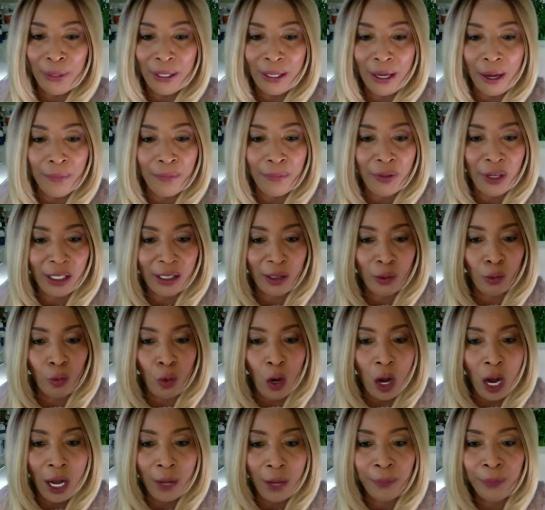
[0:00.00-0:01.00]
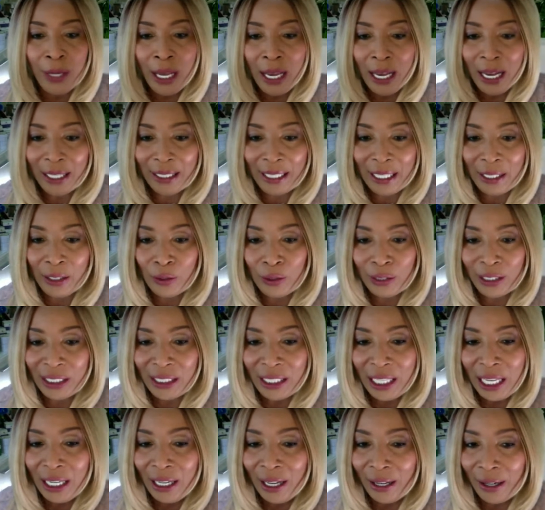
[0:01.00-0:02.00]
pick up just one. And I
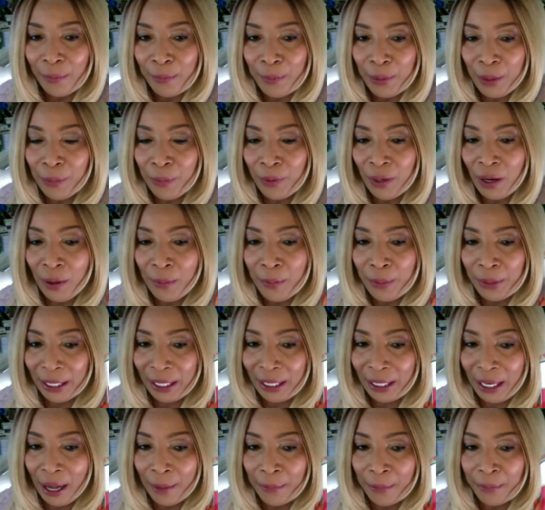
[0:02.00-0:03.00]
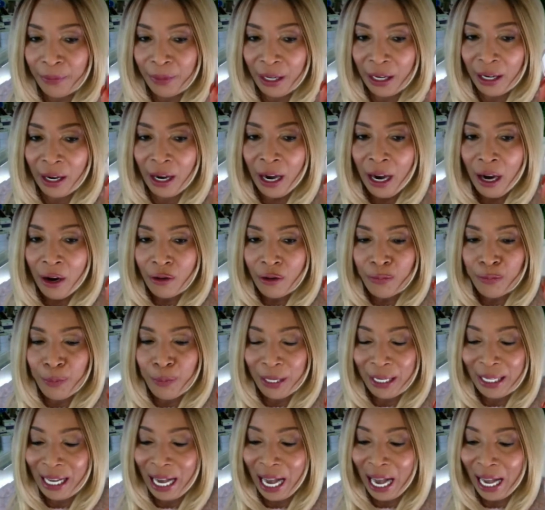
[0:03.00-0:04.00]
notice a lot of people are picking up the
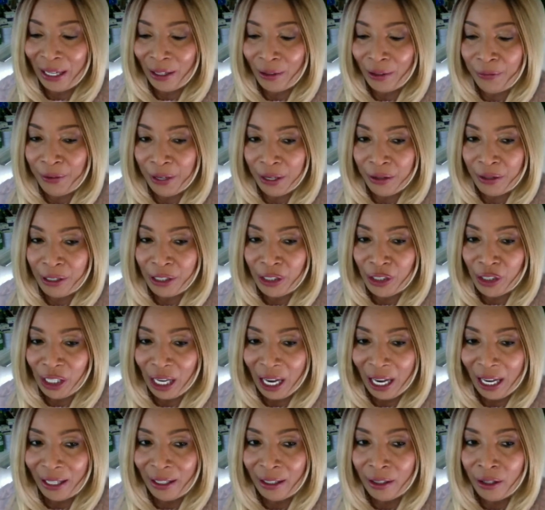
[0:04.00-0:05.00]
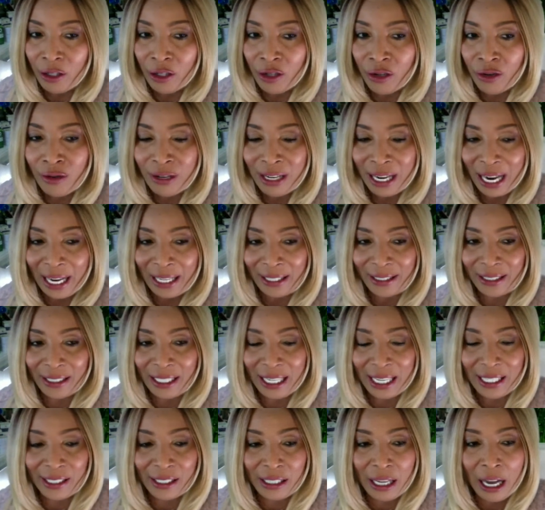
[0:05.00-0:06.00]
pink aloe vera gel. You get
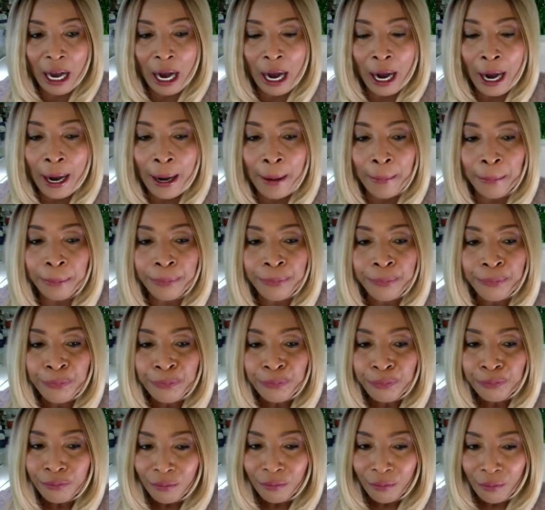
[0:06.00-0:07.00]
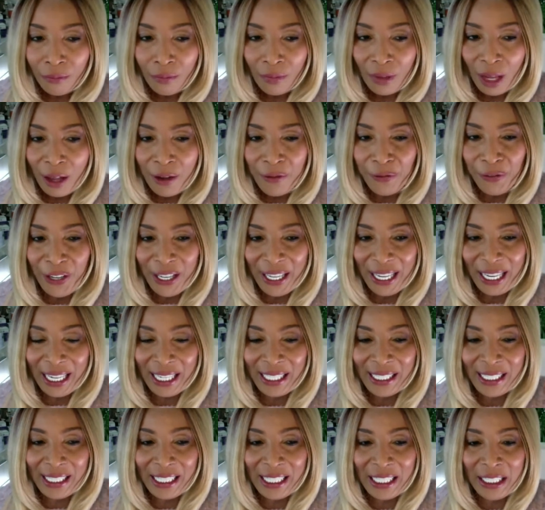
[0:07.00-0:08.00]
this for
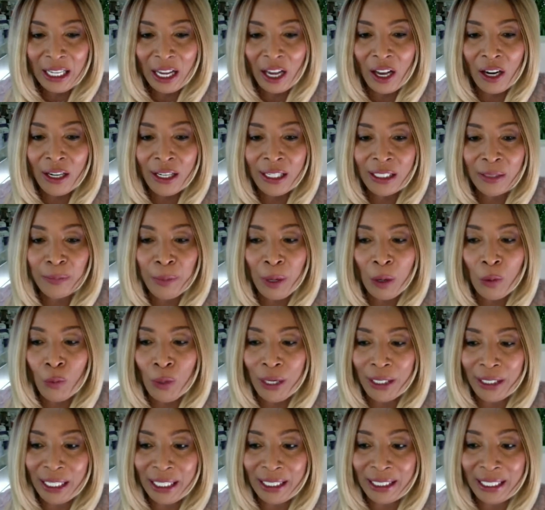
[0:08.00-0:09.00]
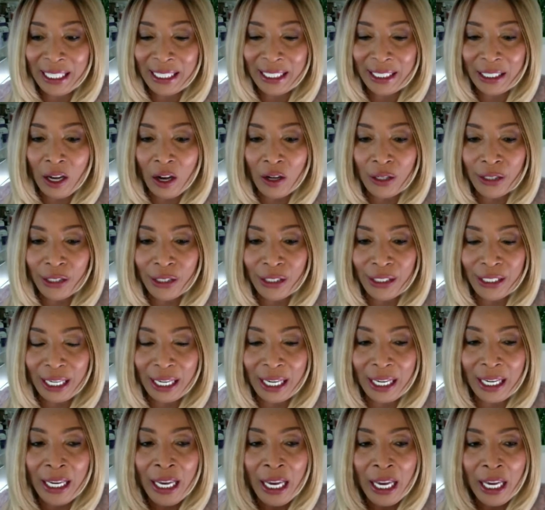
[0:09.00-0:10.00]
$18, but with the discount
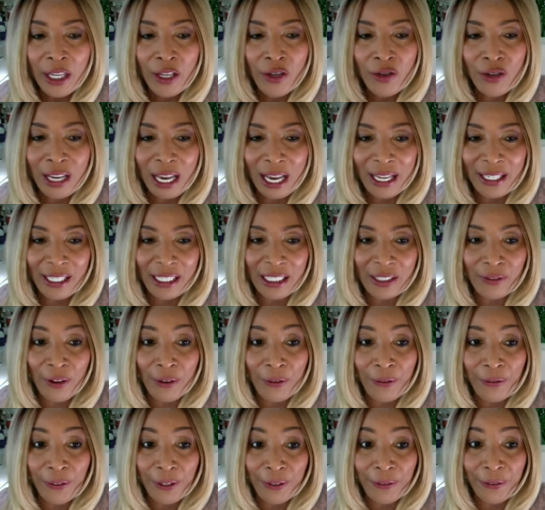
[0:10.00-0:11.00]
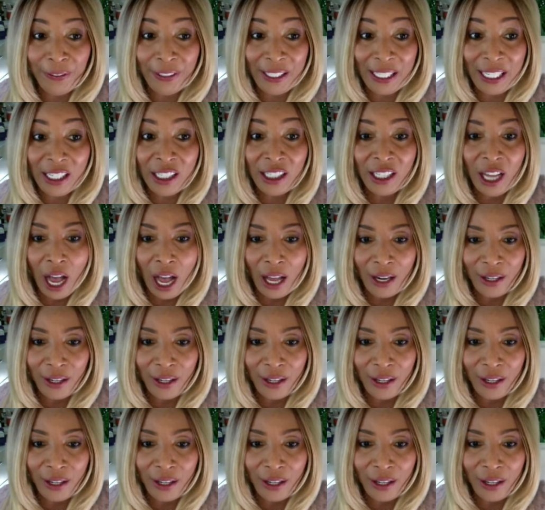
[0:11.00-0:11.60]
today, you get this for $15